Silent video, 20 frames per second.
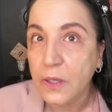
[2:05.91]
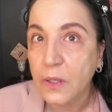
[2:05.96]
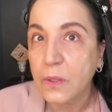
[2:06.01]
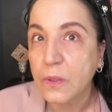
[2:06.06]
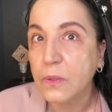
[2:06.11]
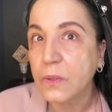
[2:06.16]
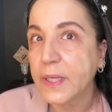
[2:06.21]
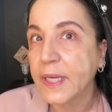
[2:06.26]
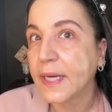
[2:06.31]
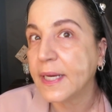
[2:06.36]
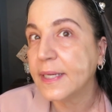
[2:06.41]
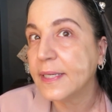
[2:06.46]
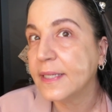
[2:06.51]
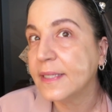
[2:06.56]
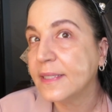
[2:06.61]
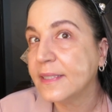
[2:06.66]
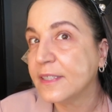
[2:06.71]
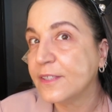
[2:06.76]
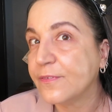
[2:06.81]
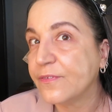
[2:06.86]
Oh yeah,
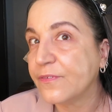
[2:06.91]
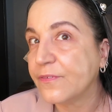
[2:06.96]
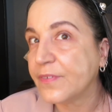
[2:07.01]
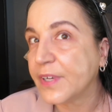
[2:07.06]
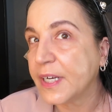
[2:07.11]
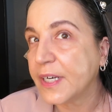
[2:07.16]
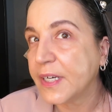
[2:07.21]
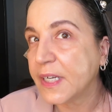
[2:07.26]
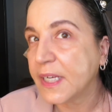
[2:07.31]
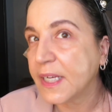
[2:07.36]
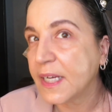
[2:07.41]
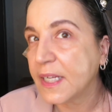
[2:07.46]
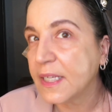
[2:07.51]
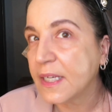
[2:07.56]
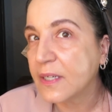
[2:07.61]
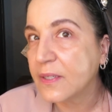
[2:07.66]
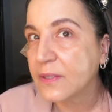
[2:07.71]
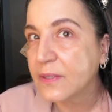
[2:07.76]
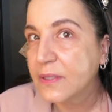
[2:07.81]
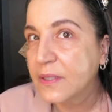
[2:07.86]
it is very
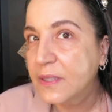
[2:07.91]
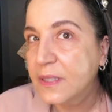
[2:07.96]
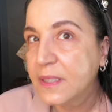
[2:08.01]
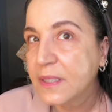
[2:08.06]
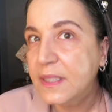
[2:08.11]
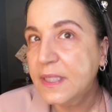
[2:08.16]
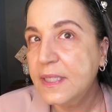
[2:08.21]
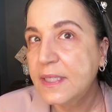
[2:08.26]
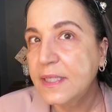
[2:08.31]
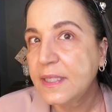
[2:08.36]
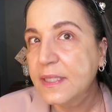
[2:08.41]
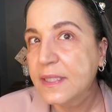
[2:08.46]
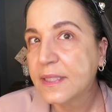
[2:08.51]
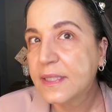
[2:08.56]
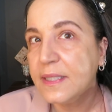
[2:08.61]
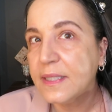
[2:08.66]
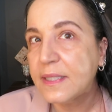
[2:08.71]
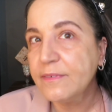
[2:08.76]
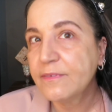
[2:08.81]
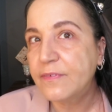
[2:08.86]
yellow.
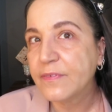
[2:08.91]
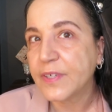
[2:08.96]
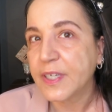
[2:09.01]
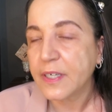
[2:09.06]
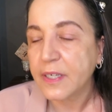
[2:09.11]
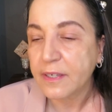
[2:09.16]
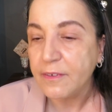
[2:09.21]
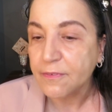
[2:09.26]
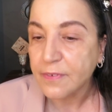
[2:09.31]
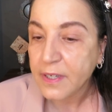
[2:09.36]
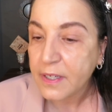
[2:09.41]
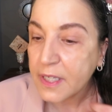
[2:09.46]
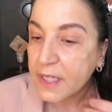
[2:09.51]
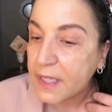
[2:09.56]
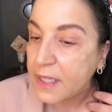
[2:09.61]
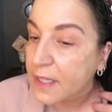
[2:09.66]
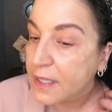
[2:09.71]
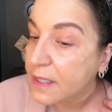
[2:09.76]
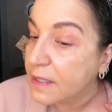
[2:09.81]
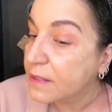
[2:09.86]
Very, very
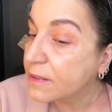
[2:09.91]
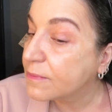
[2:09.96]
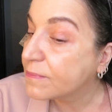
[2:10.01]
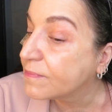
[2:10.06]
yellow.